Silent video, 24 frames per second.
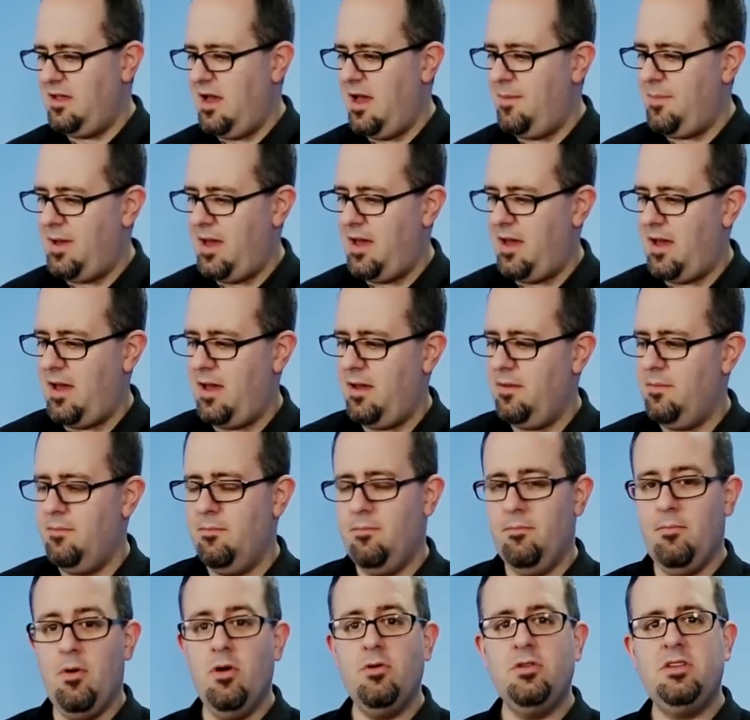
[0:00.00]
Yamaha
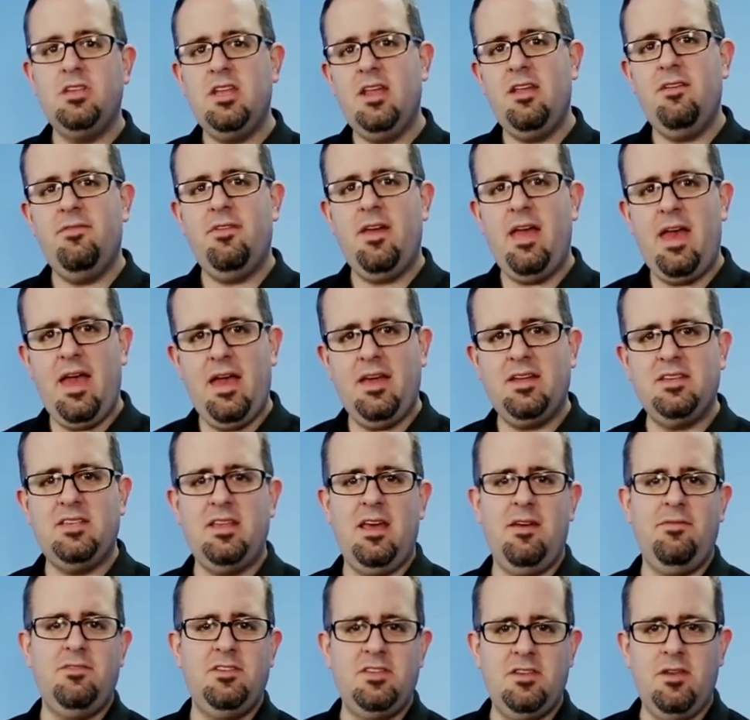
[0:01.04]
Motif
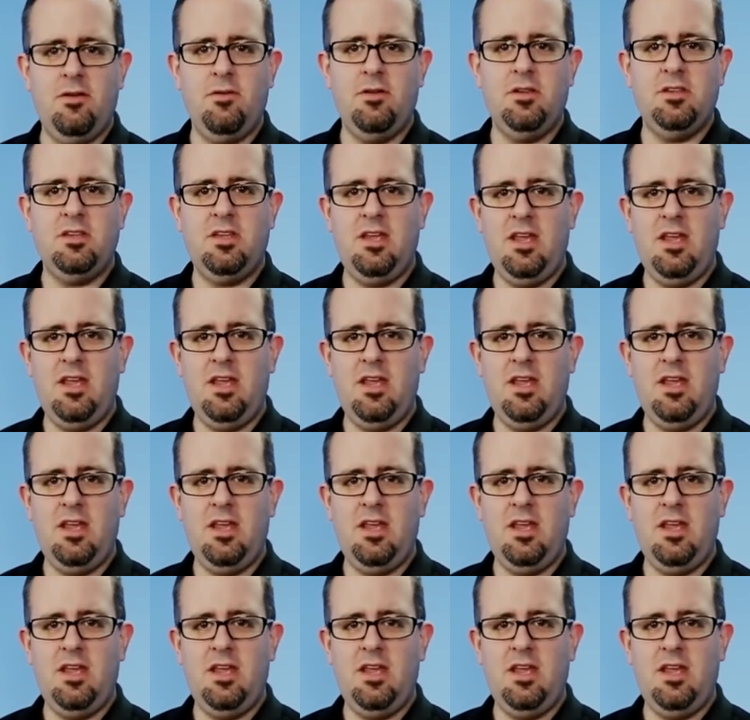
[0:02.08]
XF series